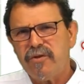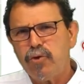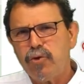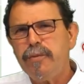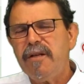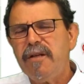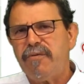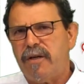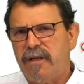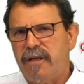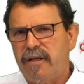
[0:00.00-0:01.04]

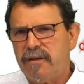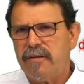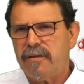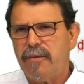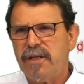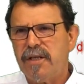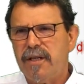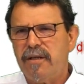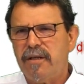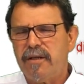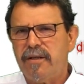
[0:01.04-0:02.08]
humidify mostly in
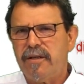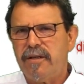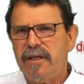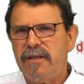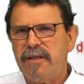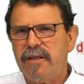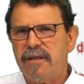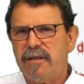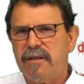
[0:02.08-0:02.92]
the heating